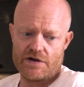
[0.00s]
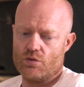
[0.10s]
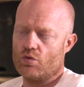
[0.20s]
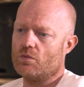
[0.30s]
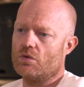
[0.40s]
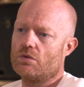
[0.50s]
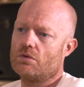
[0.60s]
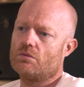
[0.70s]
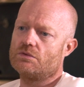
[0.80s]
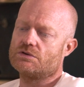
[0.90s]
very normal.
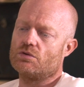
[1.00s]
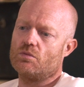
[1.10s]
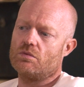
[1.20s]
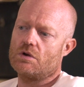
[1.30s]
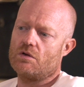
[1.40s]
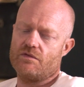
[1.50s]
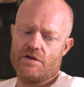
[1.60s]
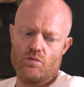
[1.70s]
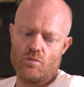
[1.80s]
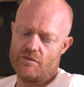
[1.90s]
Just normal,
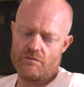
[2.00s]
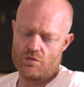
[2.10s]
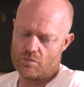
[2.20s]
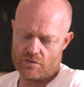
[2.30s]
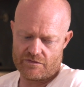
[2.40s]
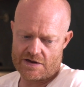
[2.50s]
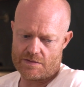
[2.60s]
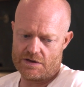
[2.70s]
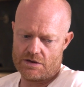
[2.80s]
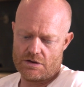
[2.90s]
hopefully normal
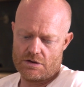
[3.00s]
family.